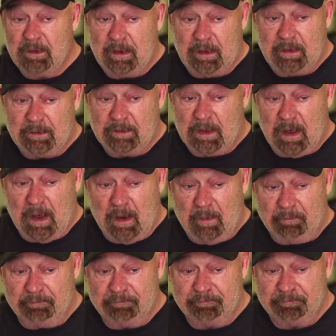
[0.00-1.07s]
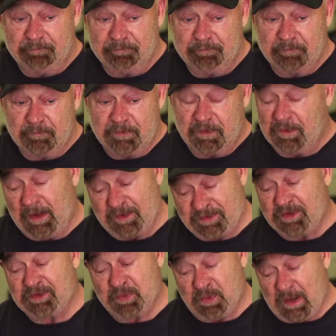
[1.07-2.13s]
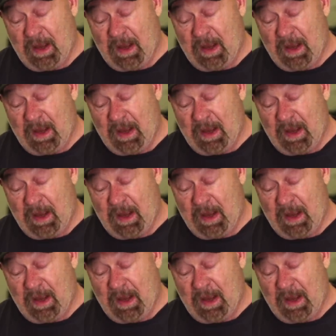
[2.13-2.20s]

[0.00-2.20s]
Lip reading: And so that's just,